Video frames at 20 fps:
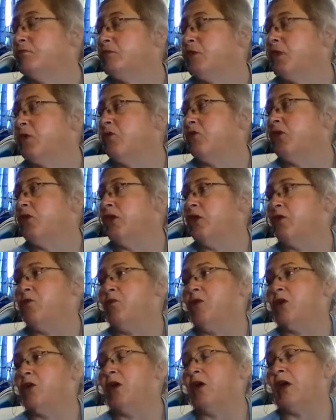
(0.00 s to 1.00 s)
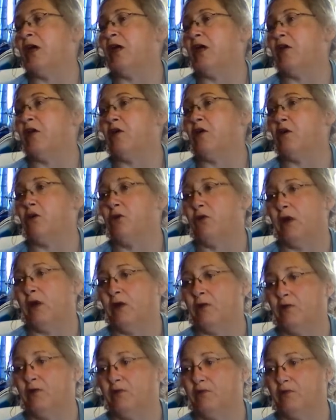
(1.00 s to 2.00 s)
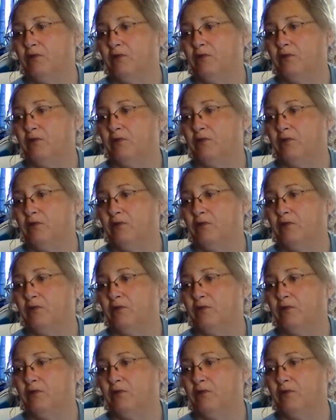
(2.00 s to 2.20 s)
what do you guys call them?